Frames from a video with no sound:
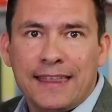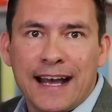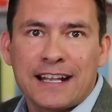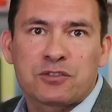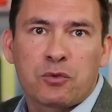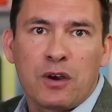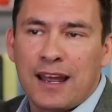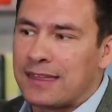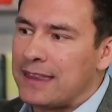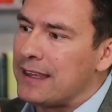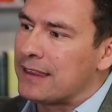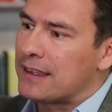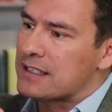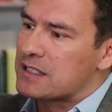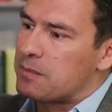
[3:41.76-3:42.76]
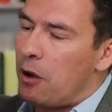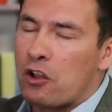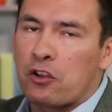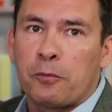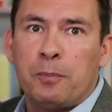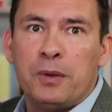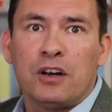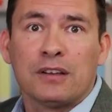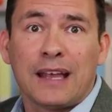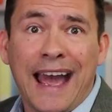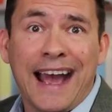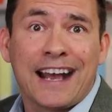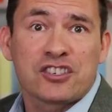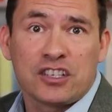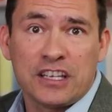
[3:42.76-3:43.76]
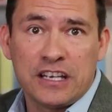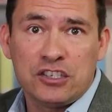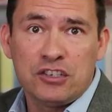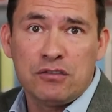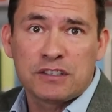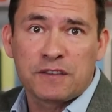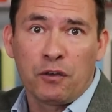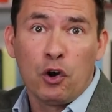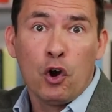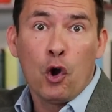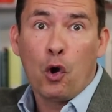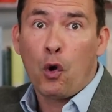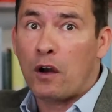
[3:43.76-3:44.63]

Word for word: that's where I think the smaller build actually is useful.